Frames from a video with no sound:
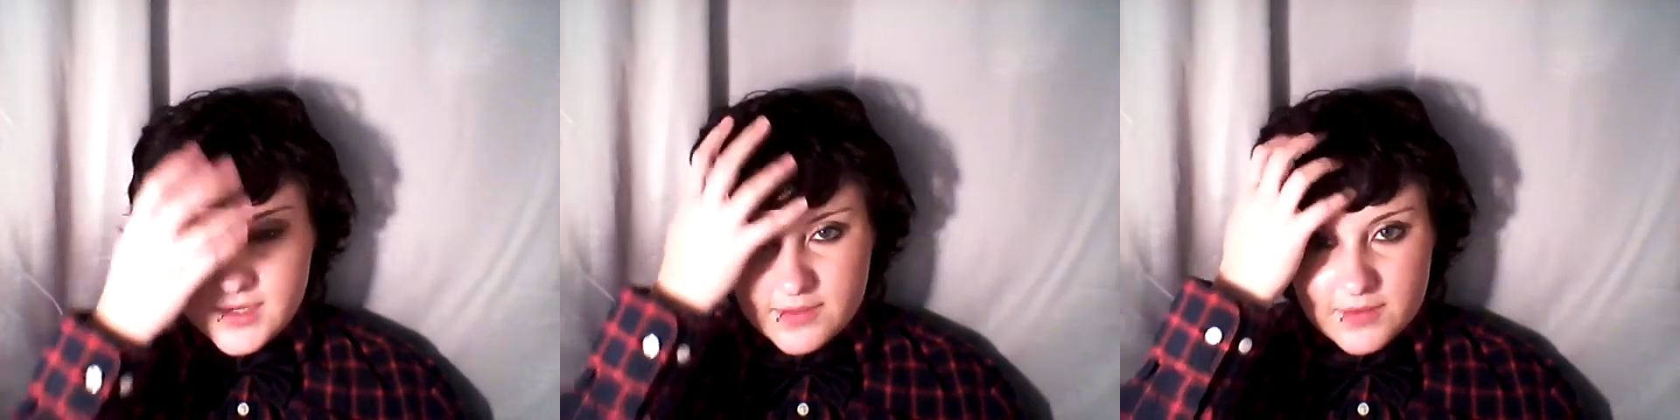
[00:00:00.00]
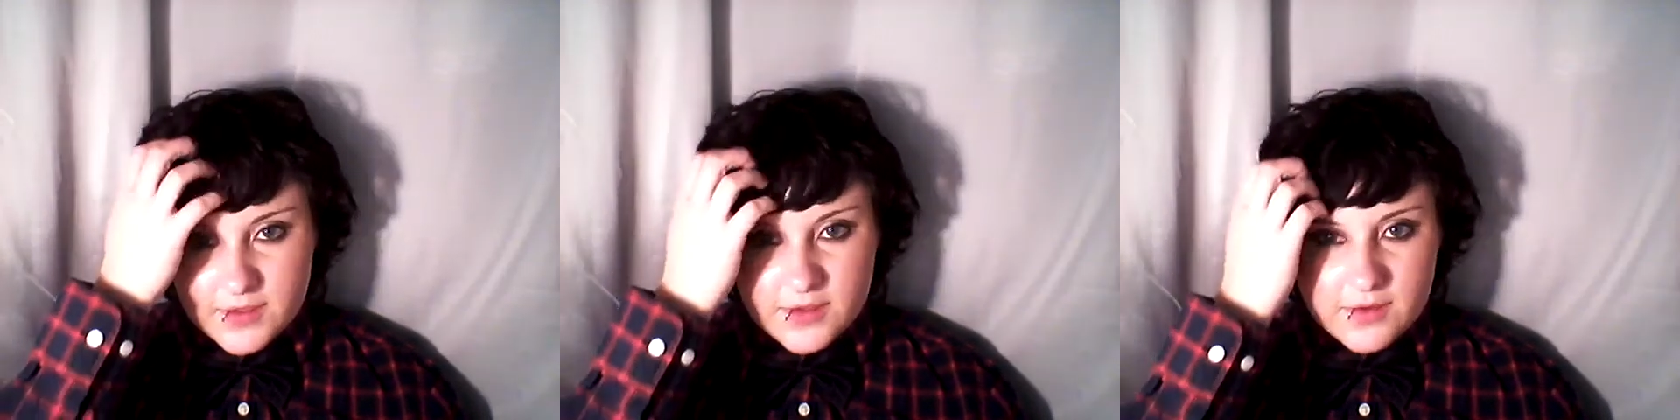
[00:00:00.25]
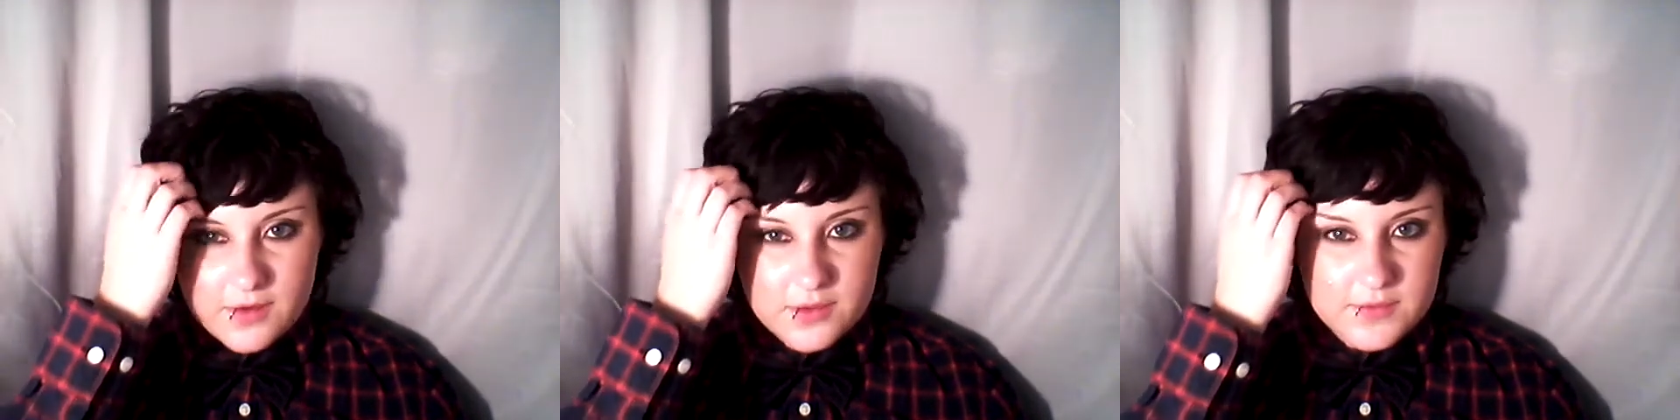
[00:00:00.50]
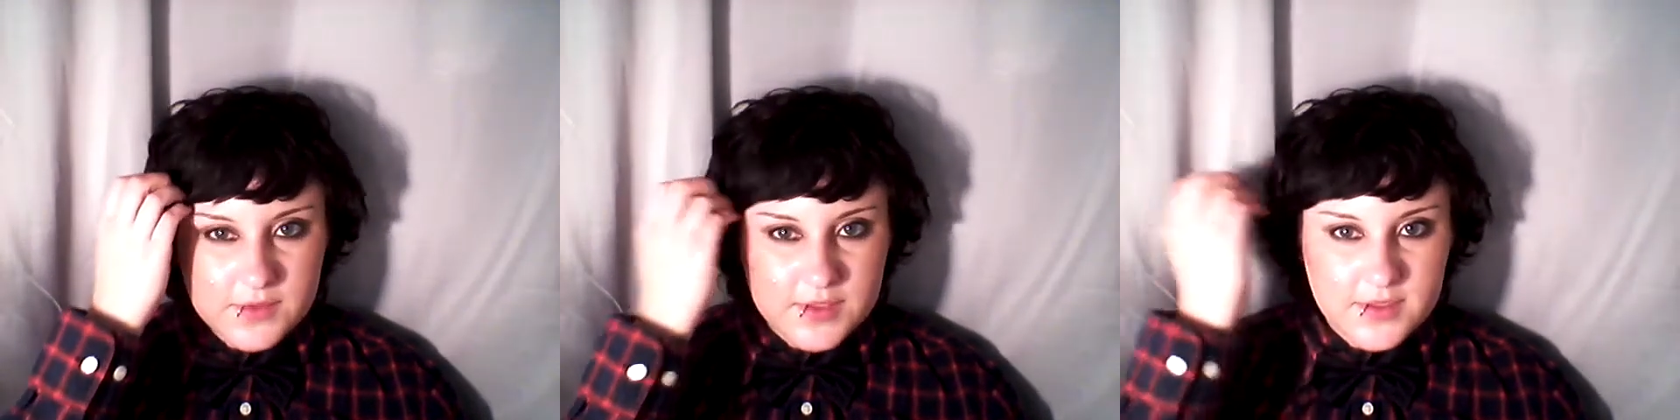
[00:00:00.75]
I've heard all
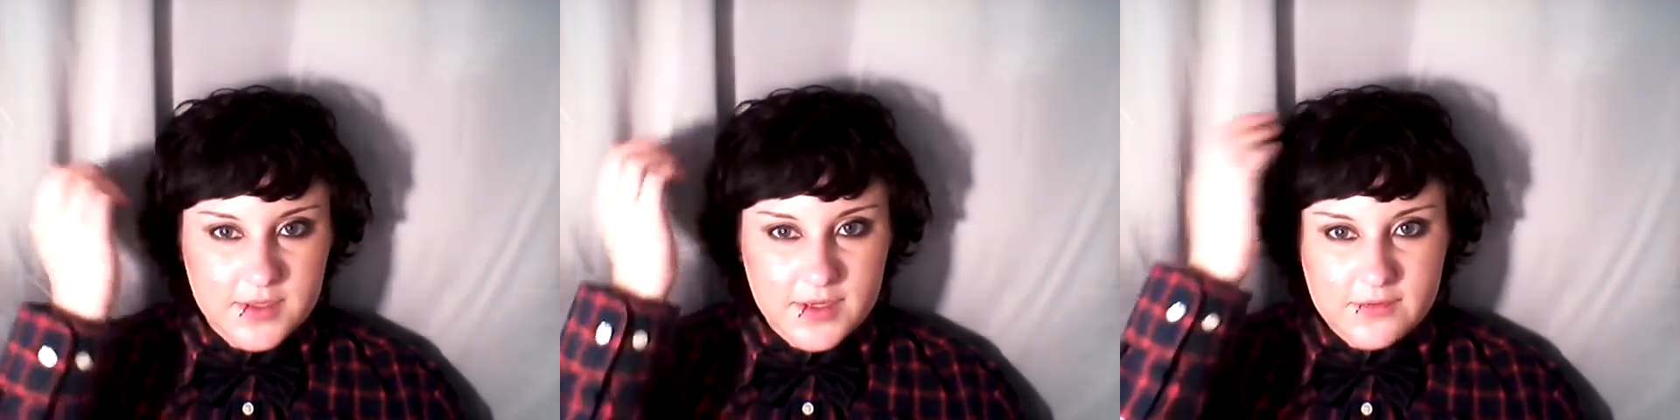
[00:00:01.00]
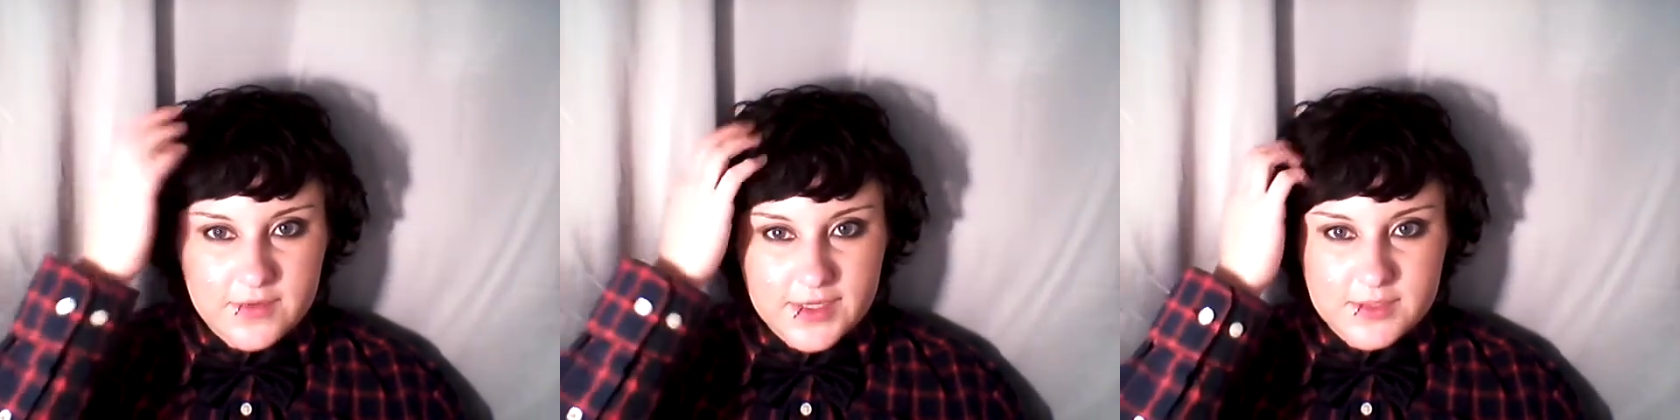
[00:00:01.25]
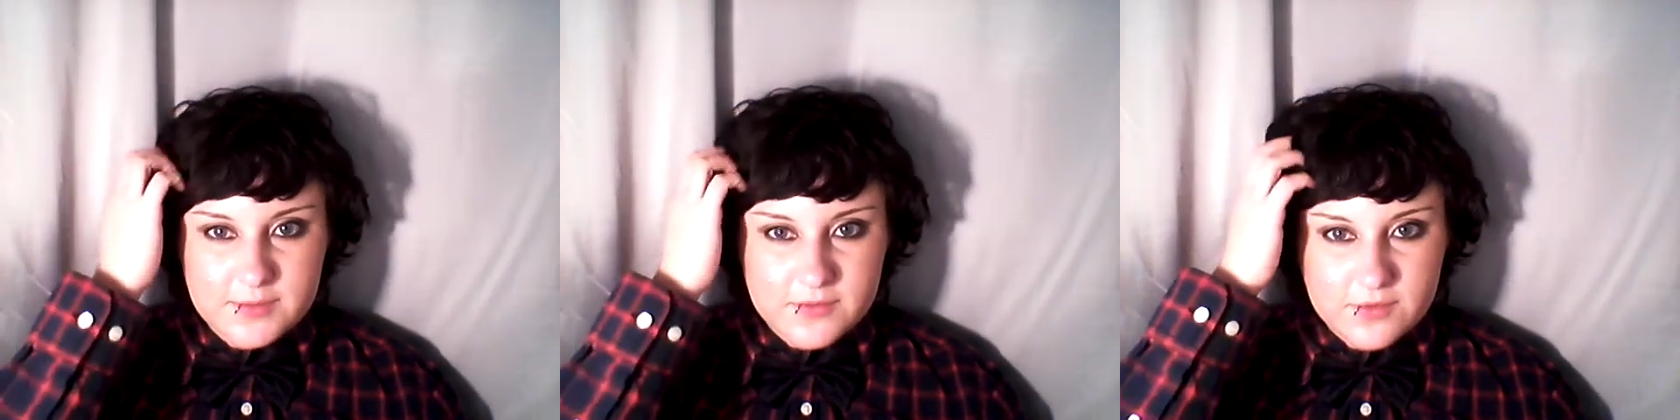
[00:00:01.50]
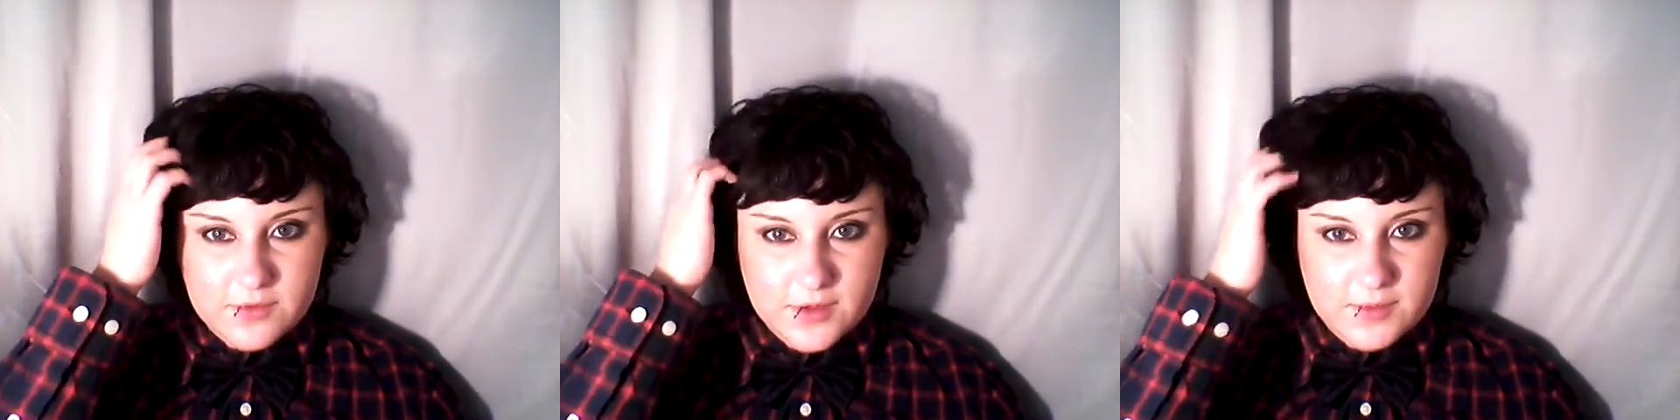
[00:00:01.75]
of this advice
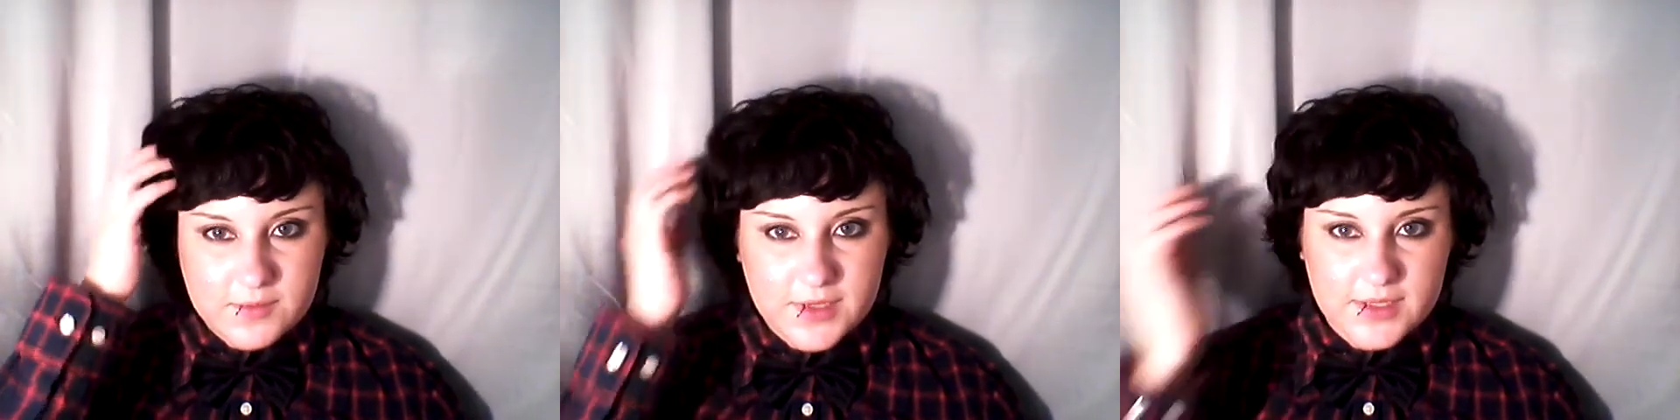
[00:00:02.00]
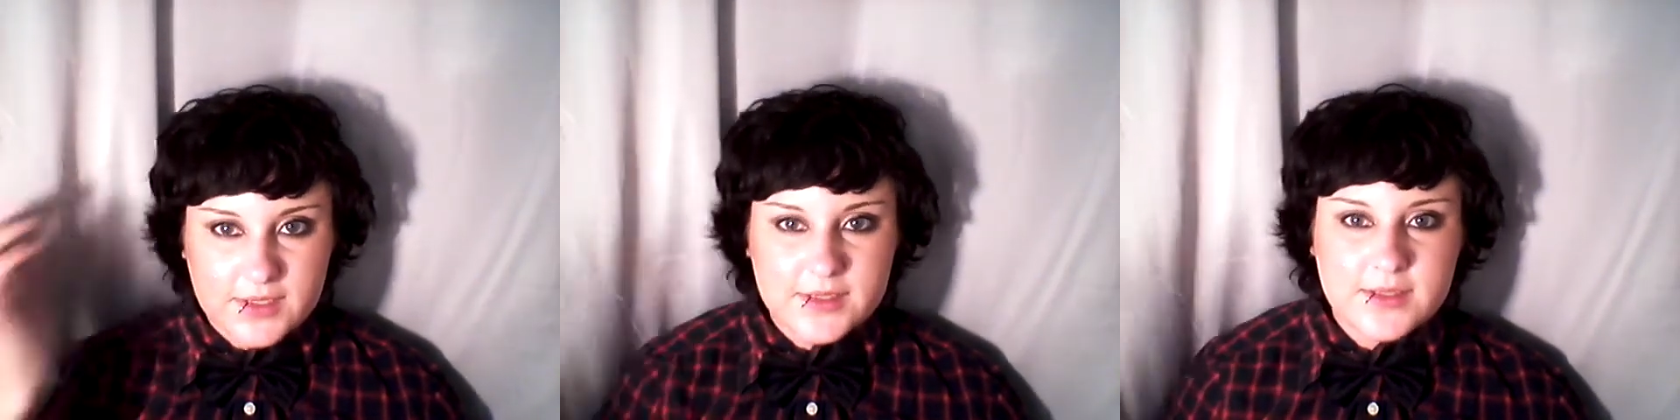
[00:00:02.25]
before, but